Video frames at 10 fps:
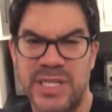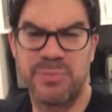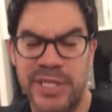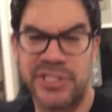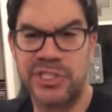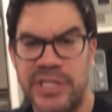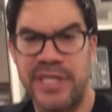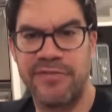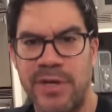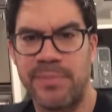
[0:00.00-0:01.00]
the temptation
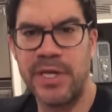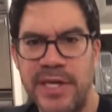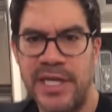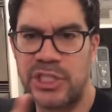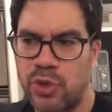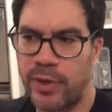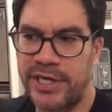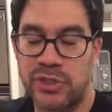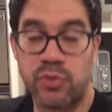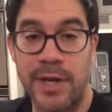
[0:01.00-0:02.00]
to give up is
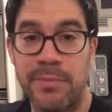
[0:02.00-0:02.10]
greatest